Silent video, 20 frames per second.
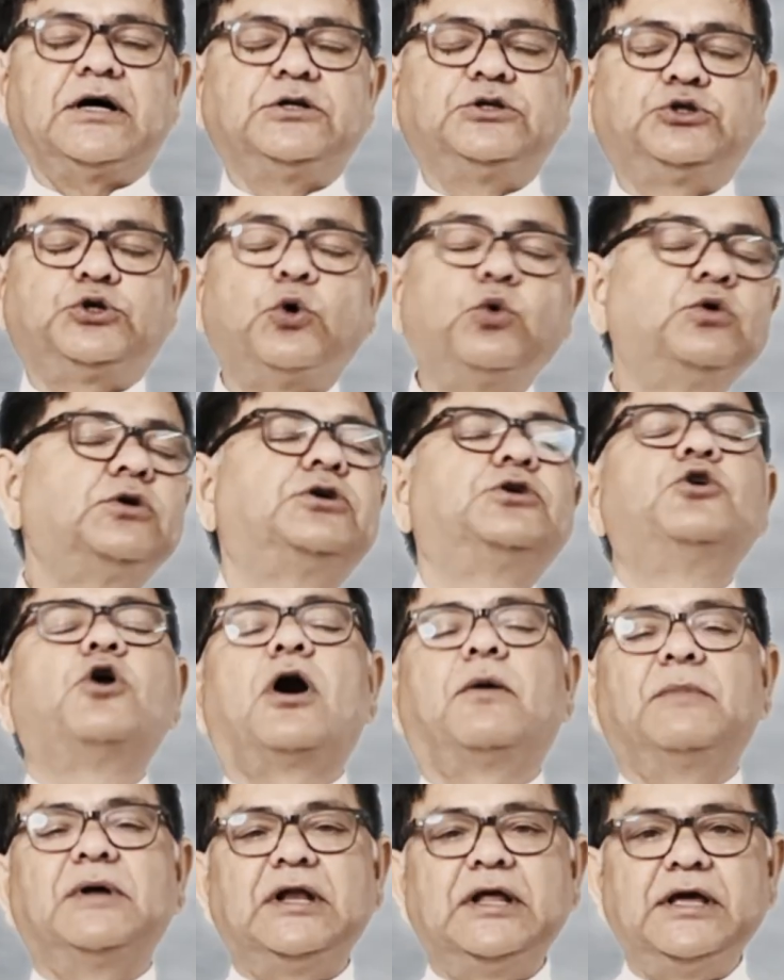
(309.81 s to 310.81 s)
don't
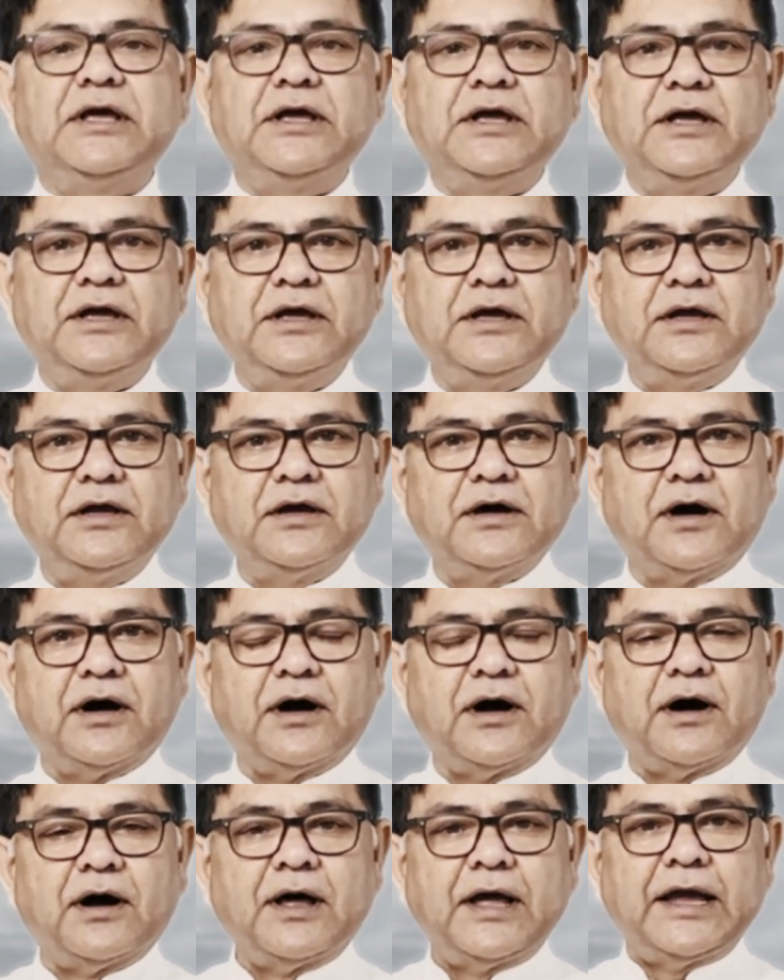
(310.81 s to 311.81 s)
normally
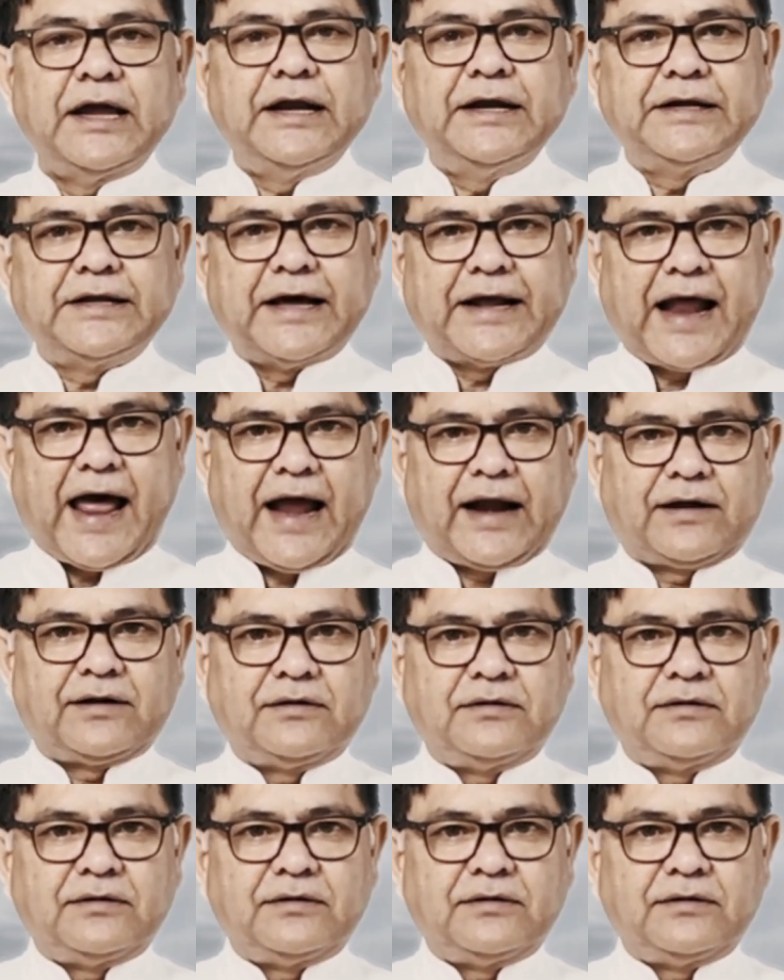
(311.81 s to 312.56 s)
interact.